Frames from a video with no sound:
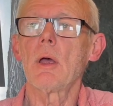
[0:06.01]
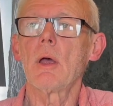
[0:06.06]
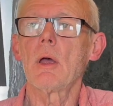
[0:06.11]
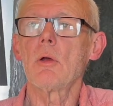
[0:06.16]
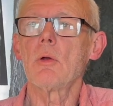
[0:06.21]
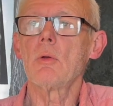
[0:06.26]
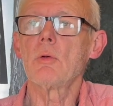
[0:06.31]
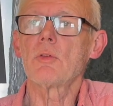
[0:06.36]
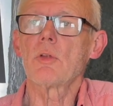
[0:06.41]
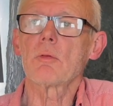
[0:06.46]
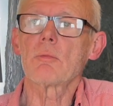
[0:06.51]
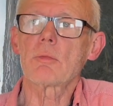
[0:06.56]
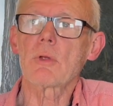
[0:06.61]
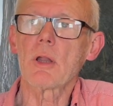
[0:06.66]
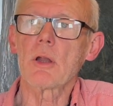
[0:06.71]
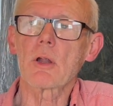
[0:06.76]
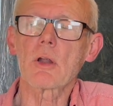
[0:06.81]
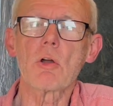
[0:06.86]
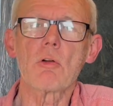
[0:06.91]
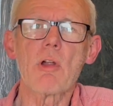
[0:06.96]
who was a kind
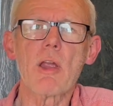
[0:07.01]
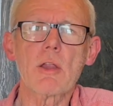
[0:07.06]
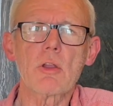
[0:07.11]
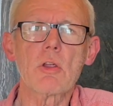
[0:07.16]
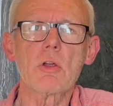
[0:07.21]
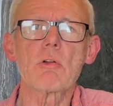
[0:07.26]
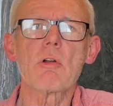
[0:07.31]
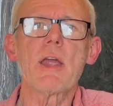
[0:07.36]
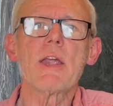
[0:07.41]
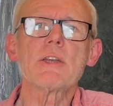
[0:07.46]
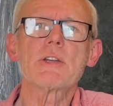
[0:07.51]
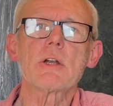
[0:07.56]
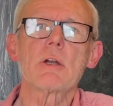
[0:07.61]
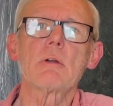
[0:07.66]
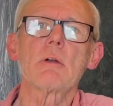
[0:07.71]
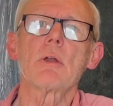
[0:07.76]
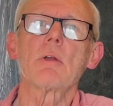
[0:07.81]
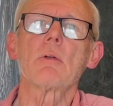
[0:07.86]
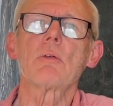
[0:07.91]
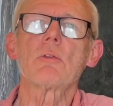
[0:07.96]
of curator,
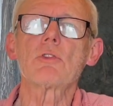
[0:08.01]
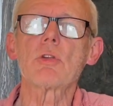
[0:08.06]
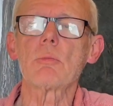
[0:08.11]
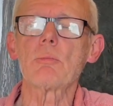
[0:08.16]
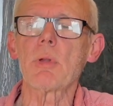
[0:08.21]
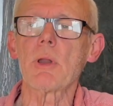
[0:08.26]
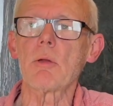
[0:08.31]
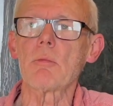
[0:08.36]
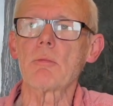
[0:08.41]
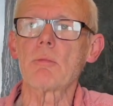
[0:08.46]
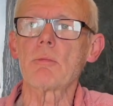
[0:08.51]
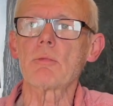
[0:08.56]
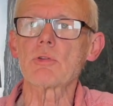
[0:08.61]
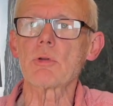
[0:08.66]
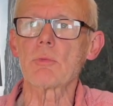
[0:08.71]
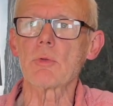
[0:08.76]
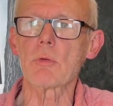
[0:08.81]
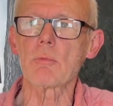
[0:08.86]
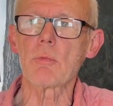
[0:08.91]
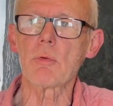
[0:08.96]
and she
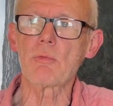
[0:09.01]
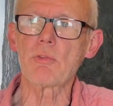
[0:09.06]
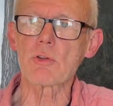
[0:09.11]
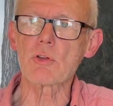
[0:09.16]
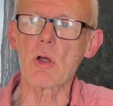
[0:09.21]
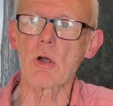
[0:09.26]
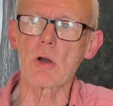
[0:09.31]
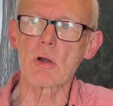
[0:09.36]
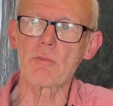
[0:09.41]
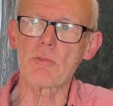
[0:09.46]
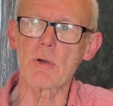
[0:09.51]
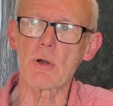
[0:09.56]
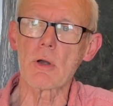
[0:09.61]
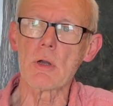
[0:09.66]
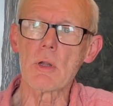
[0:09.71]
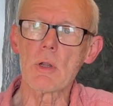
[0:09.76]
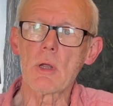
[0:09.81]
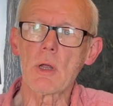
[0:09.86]
was a photographer,